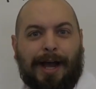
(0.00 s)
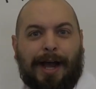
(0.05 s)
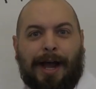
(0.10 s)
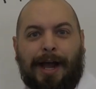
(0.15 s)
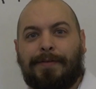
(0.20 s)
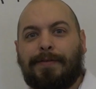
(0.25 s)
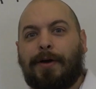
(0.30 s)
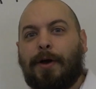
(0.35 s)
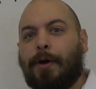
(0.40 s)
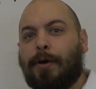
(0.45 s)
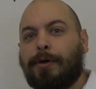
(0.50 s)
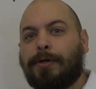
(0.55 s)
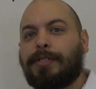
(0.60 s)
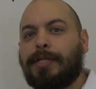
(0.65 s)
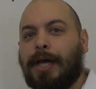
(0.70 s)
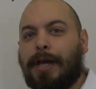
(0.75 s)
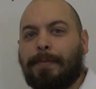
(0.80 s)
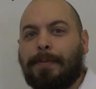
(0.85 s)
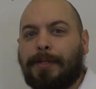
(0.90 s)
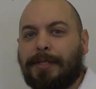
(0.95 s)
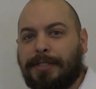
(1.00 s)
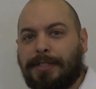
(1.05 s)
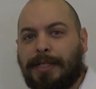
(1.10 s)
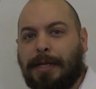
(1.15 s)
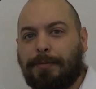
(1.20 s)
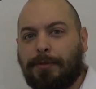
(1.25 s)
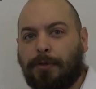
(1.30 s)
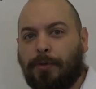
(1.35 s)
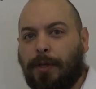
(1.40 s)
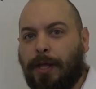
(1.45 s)
I have a hard time
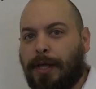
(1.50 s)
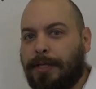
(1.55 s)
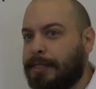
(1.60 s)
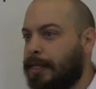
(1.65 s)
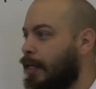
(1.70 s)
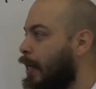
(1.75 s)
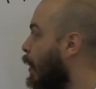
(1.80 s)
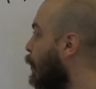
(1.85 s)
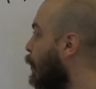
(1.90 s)
conceptualizing